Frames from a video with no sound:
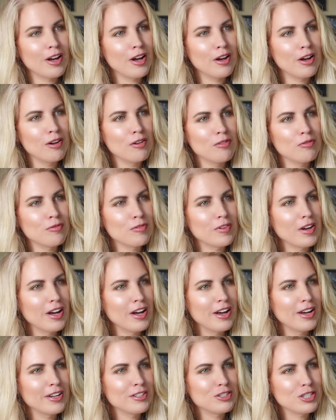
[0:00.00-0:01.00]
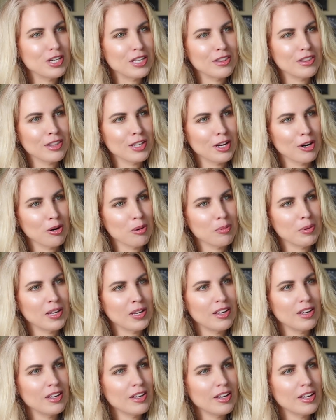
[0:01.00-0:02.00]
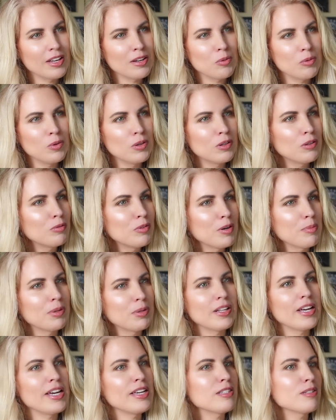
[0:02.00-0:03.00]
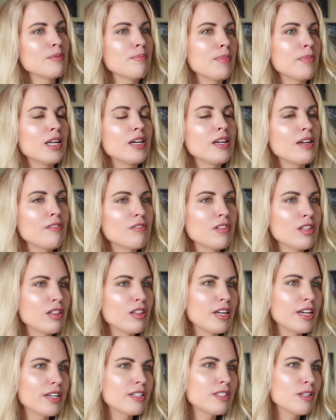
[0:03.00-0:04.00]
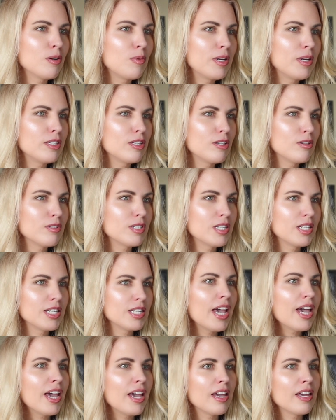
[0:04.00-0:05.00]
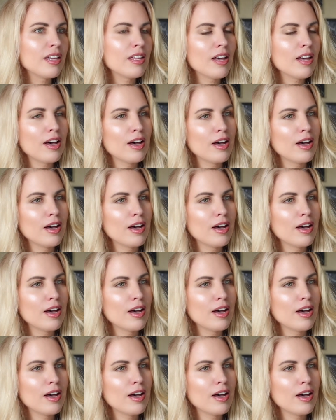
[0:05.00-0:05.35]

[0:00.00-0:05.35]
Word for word: of uh, gene therapy, it will replace many of the things that we do today.